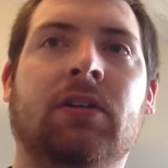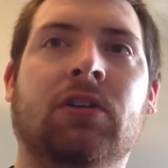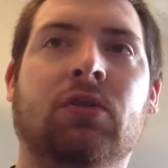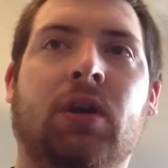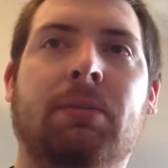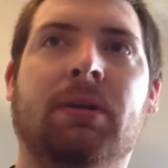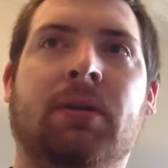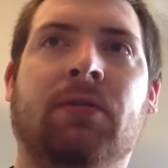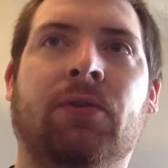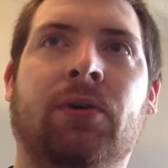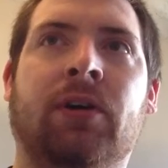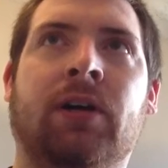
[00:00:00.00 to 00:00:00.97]
20 minutes
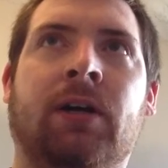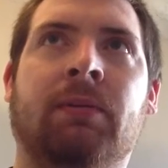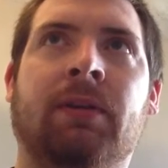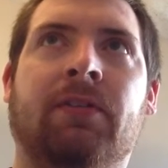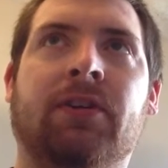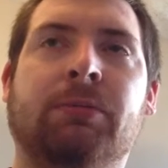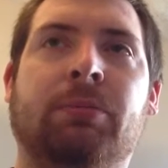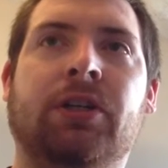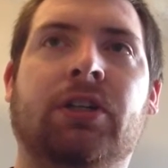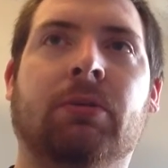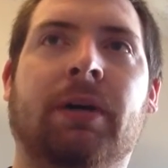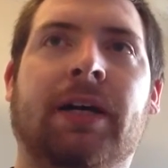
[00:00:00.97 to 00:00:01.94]
before um, the first
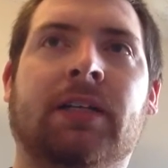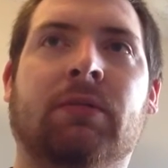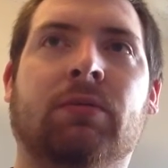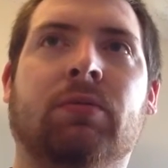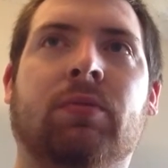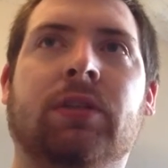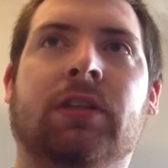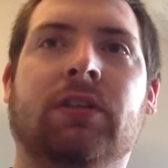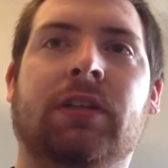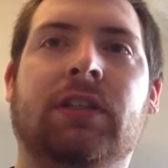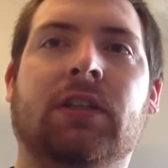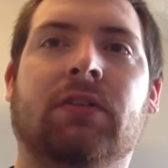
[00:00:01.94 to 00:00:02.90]
pre-show match, which was
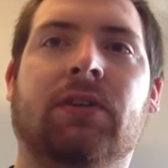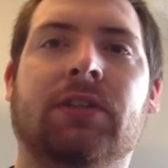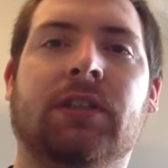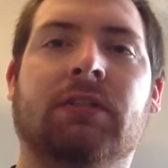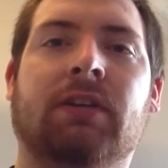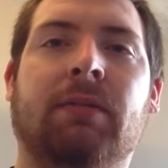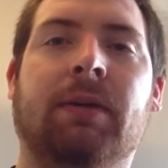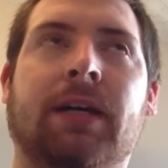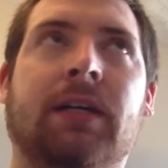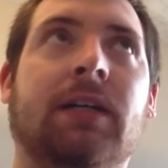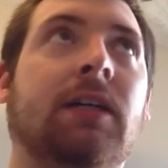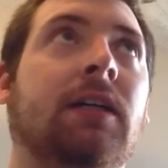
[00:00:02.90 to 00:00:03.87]
Kalisto versus Ryback.